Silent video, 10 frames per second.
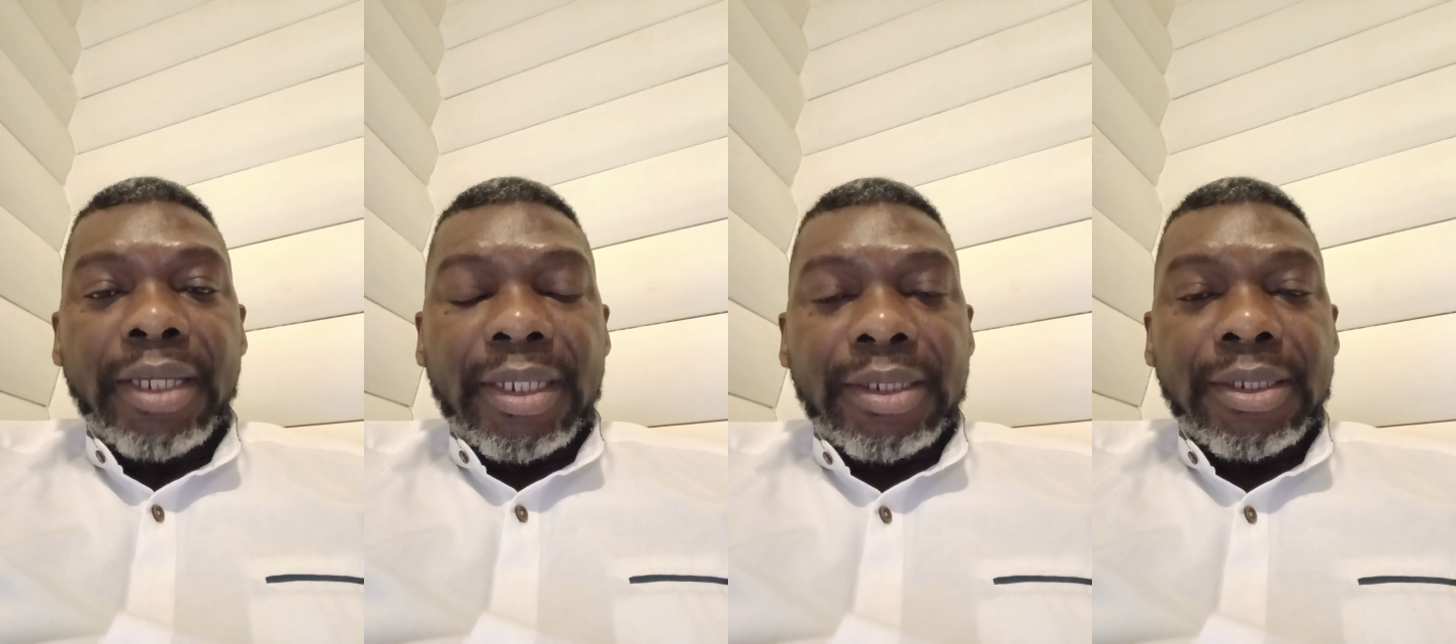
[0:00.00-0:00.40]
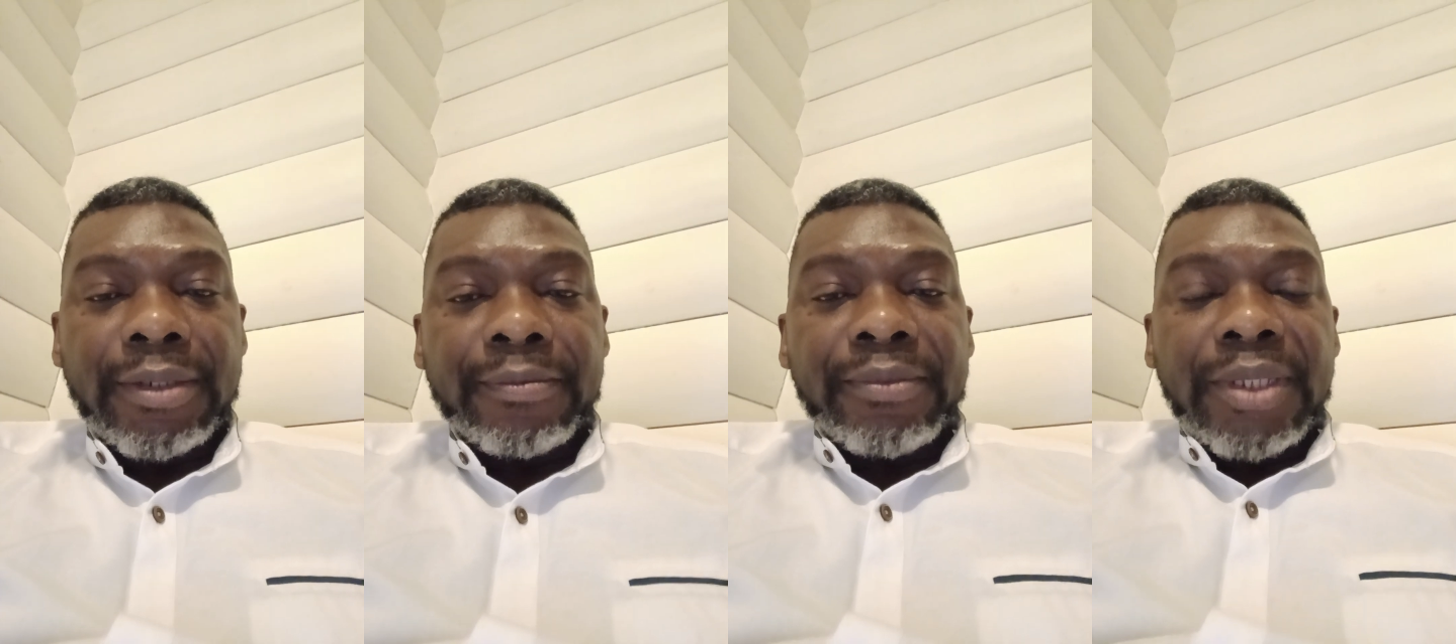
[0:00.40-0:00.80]

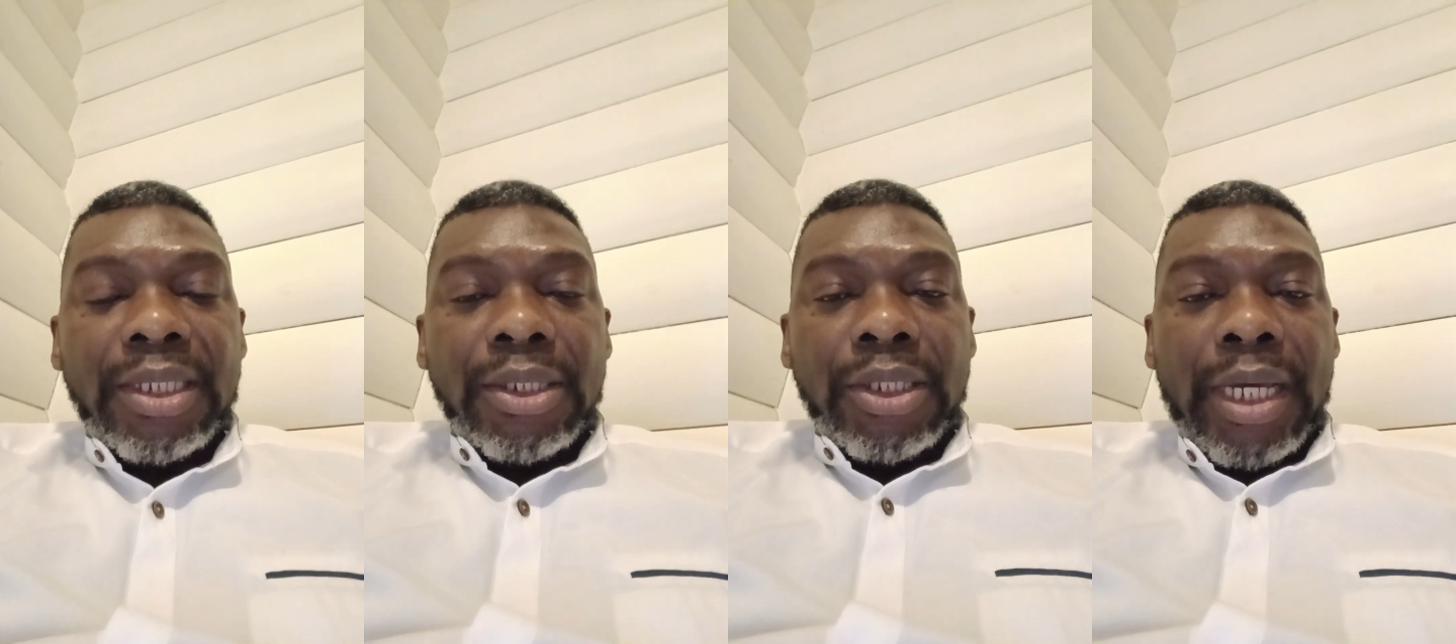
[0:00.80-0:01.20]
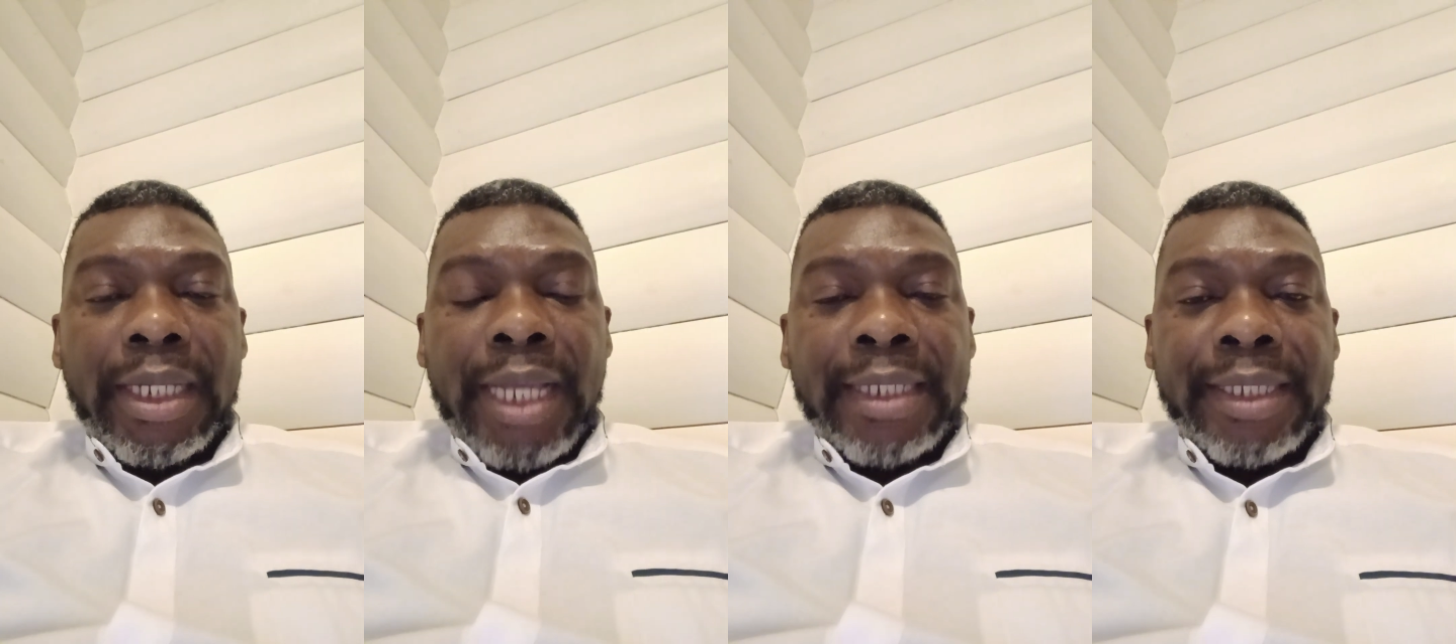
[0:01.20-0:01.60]
Yes,
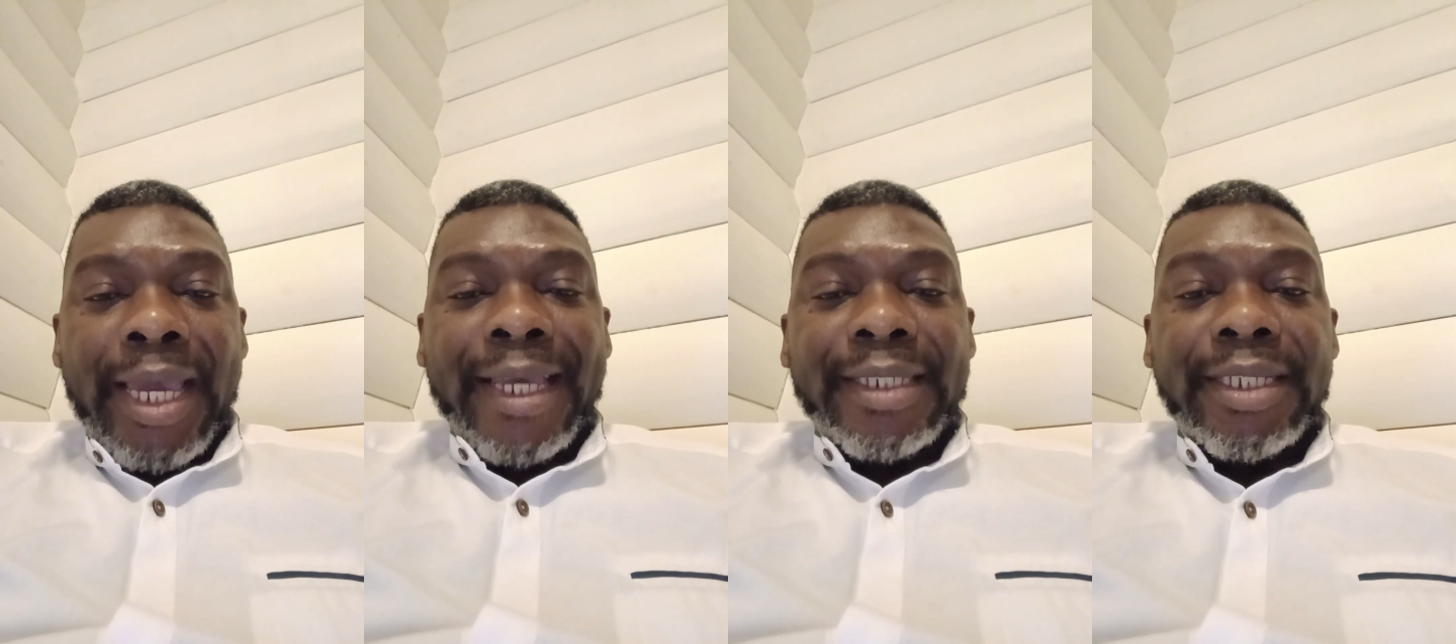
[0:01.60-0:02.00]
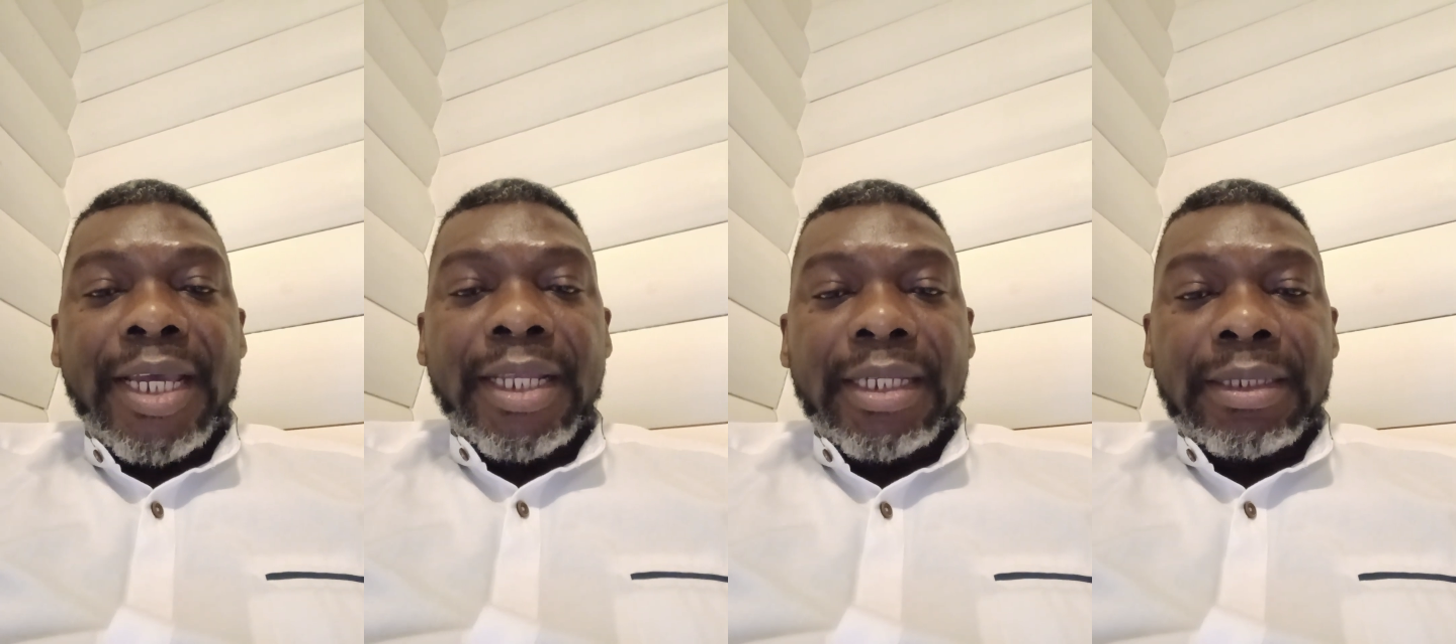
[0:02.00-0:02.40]
that's the
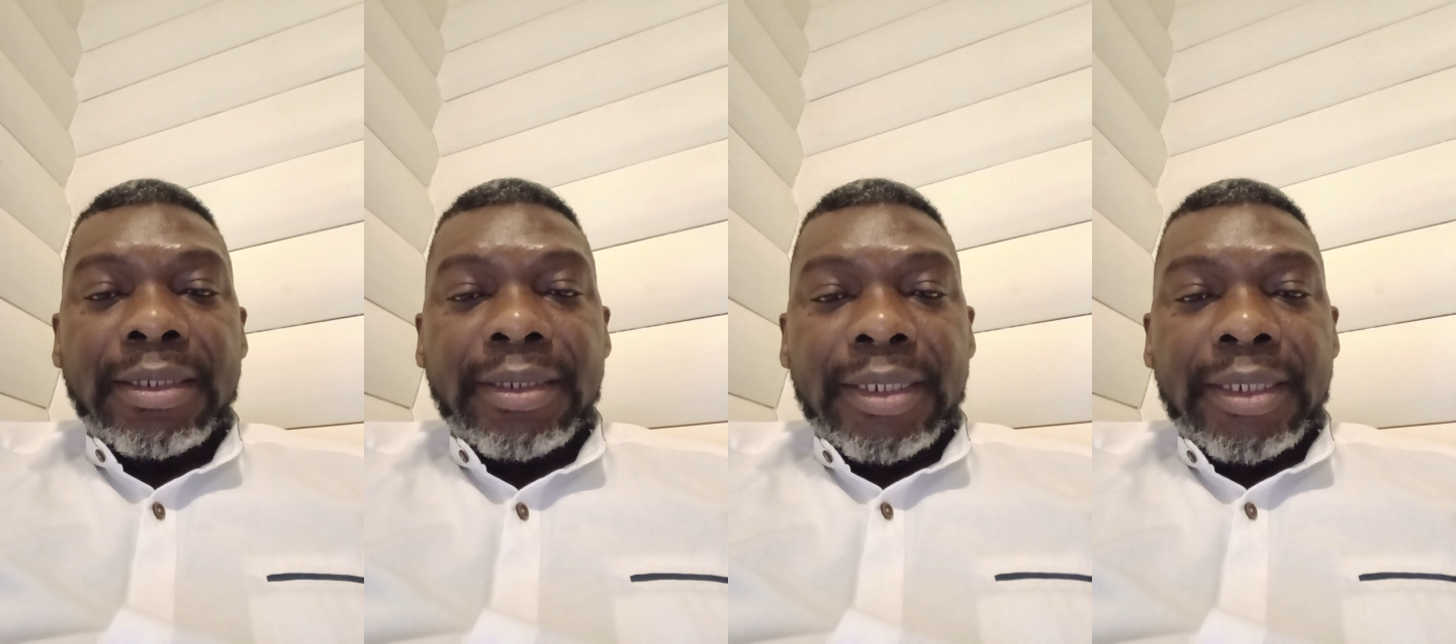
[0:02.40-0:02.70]
exhaling.